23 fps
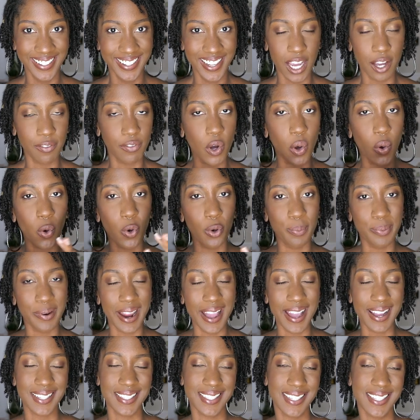of a whole
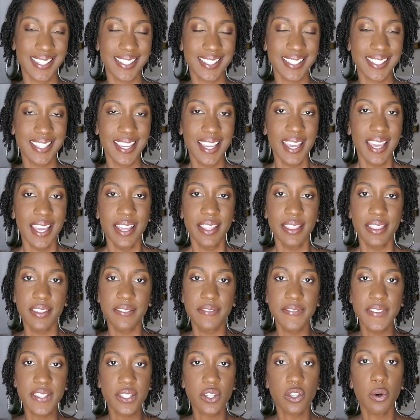practice. The
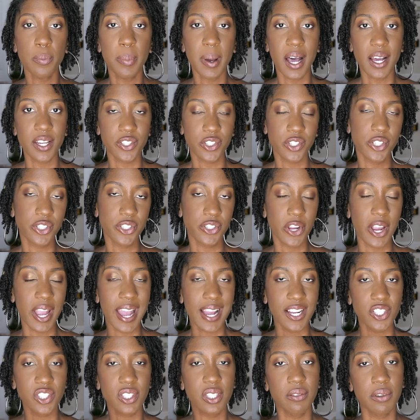physical postures are
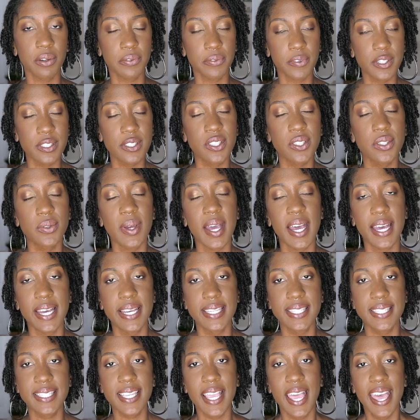actually referred to
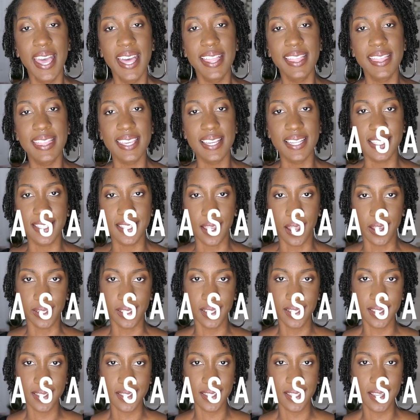as the
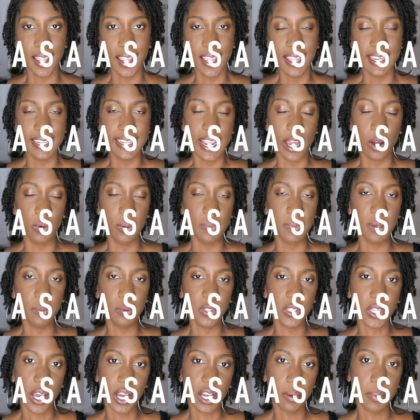asanas. Now, when people
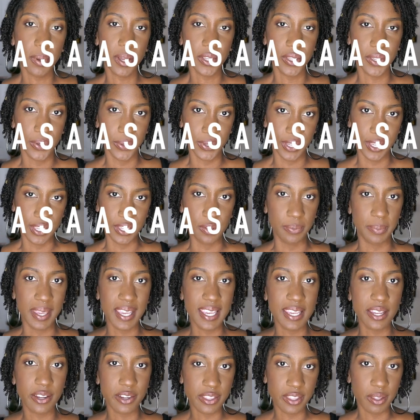talk about yoga, you may
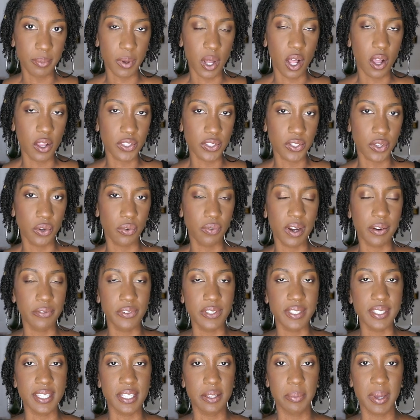hear them also
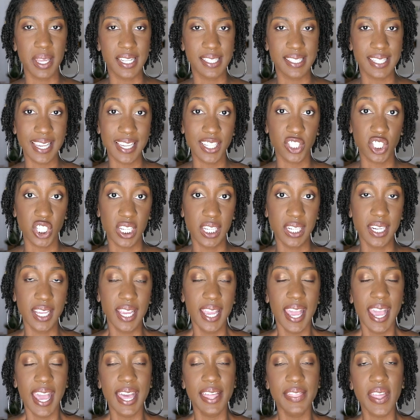referencing meditation.
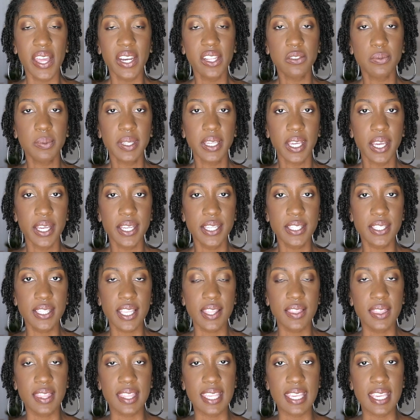And that is because
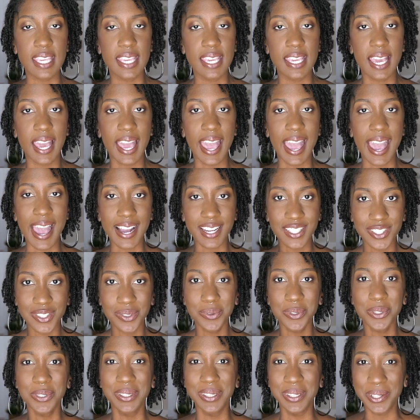the
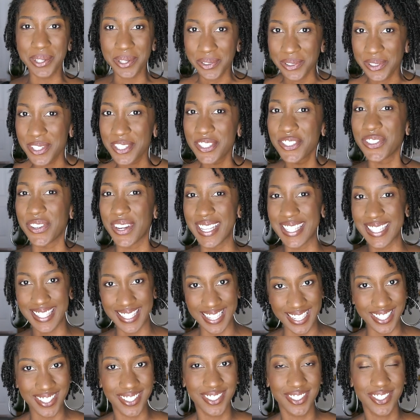actual literal
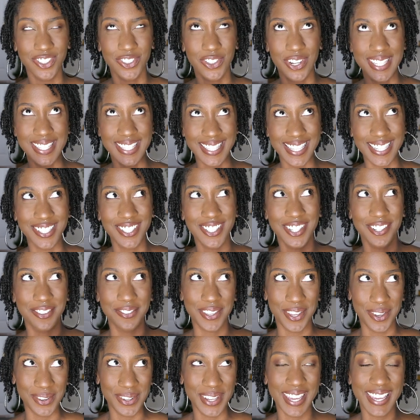translation of
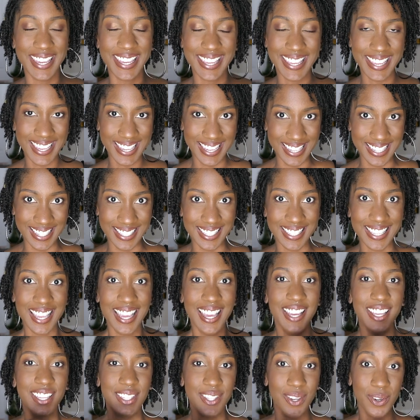yoga is
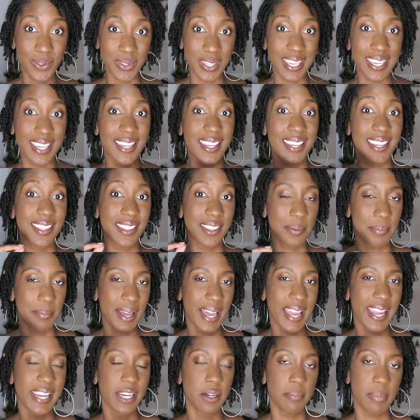yoking the
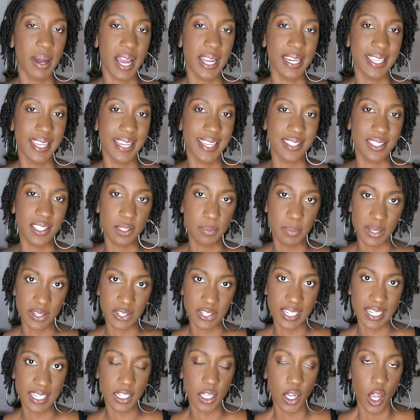mind, body, and
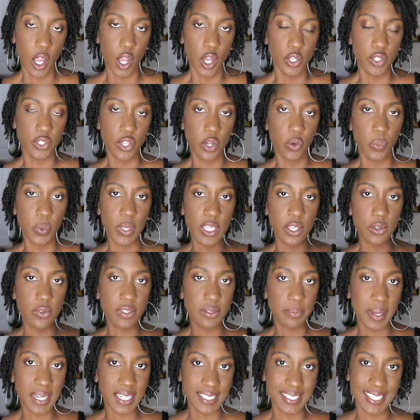spirit. So we use
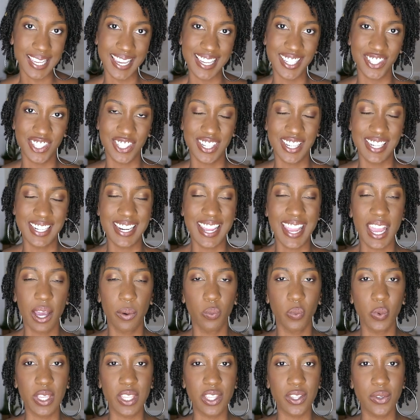meditation
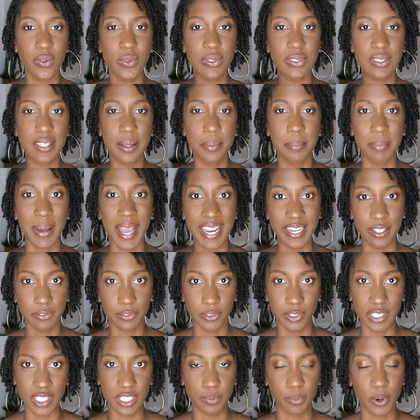and we use
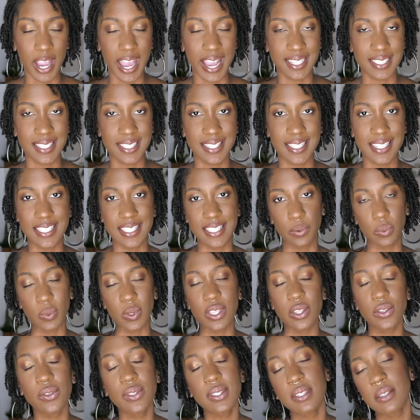mindfulness practices and we
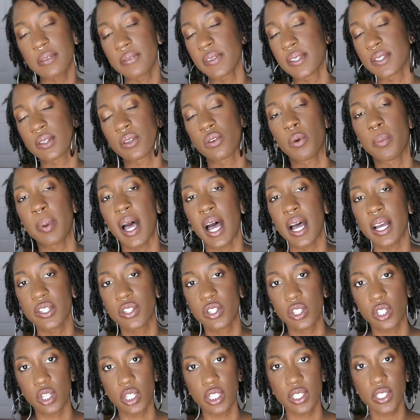use the physical
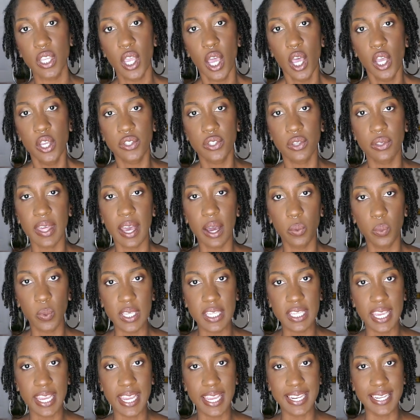postures so that we
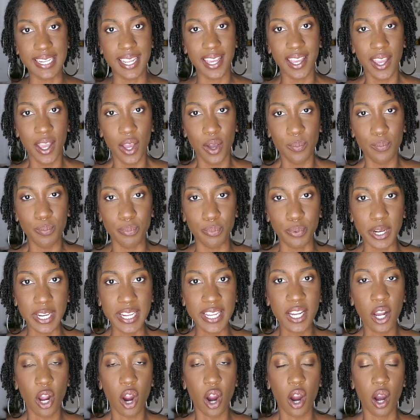can
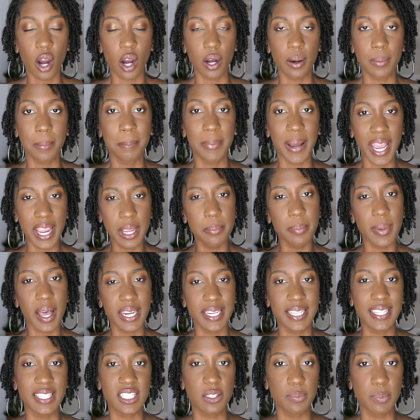bring our mind,
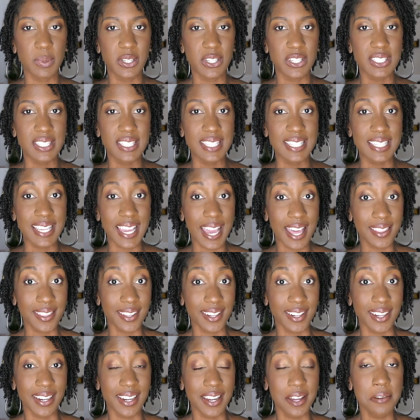body, and spirit
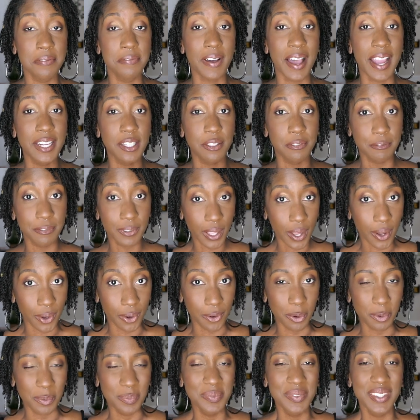together, find
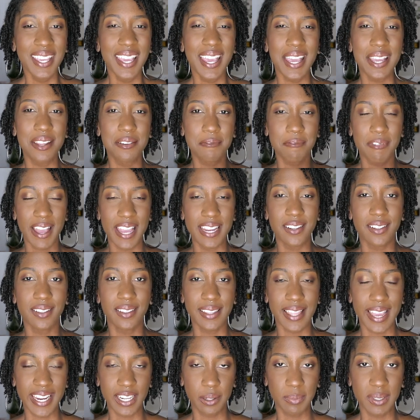flow, and find
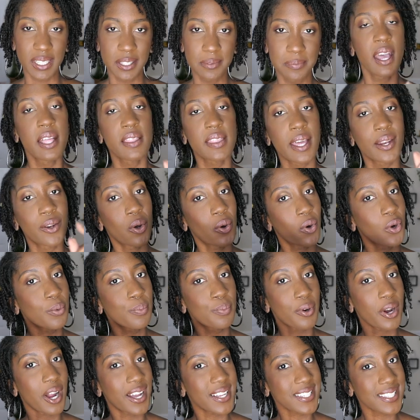alignment. That whole
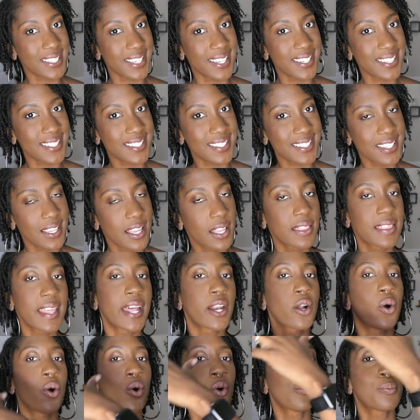process, that
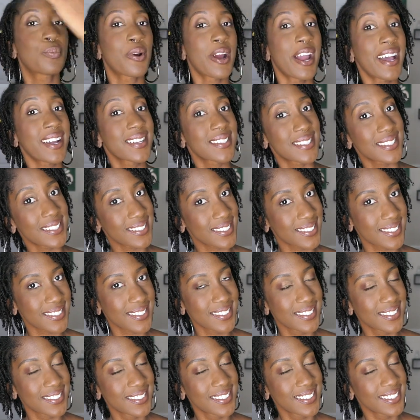whole
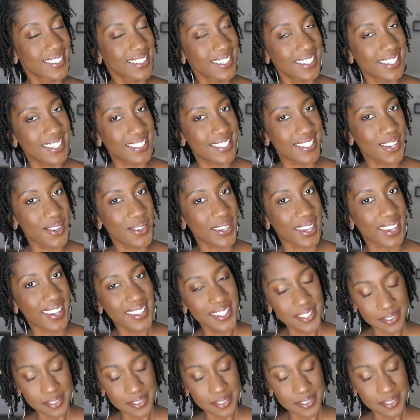practice is yoga.